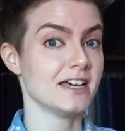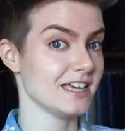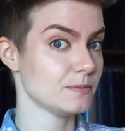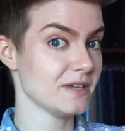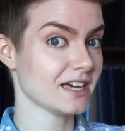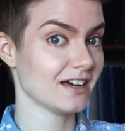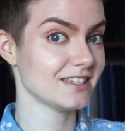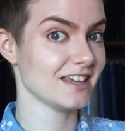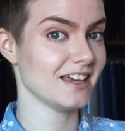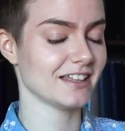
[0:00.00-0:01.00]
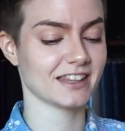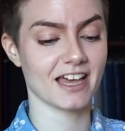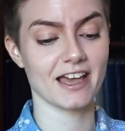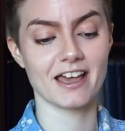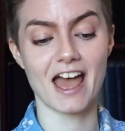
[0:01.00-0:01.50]
is because
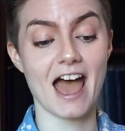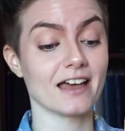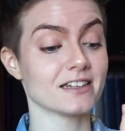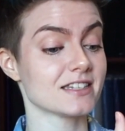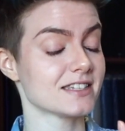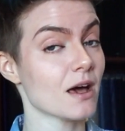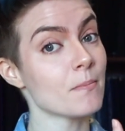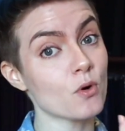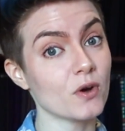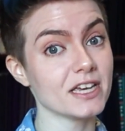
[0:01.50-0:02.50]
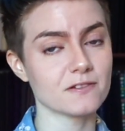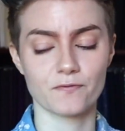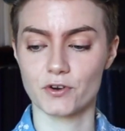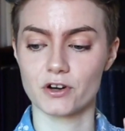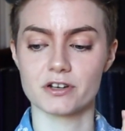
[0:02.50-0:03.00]
Ianthe at some point,
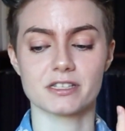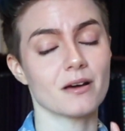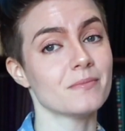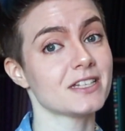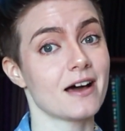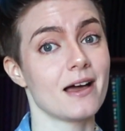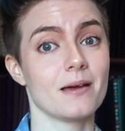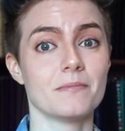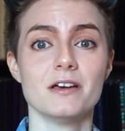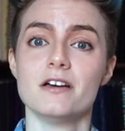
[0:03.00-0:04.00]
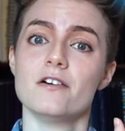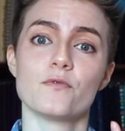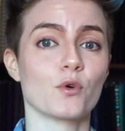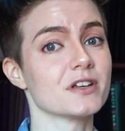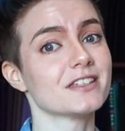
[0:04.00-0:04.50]
for some time,
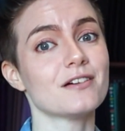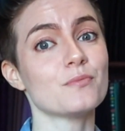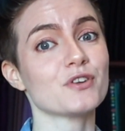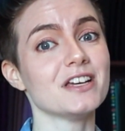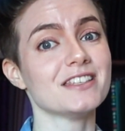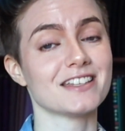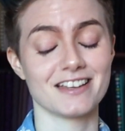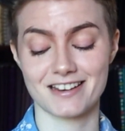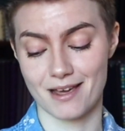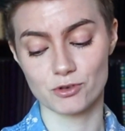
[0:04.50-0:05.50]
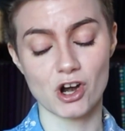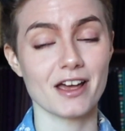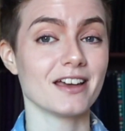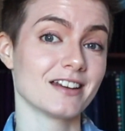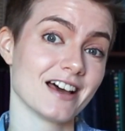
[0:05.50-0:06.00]
for some reason, I'm
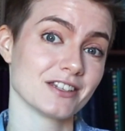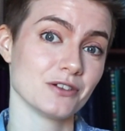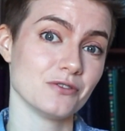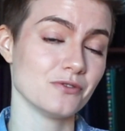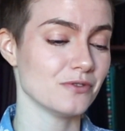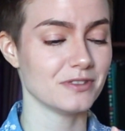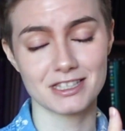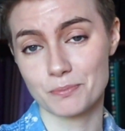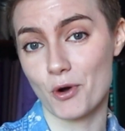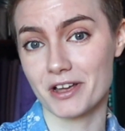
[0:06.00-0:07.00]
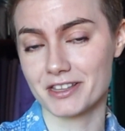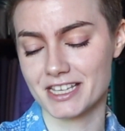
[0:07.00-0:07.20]
trying not to spoil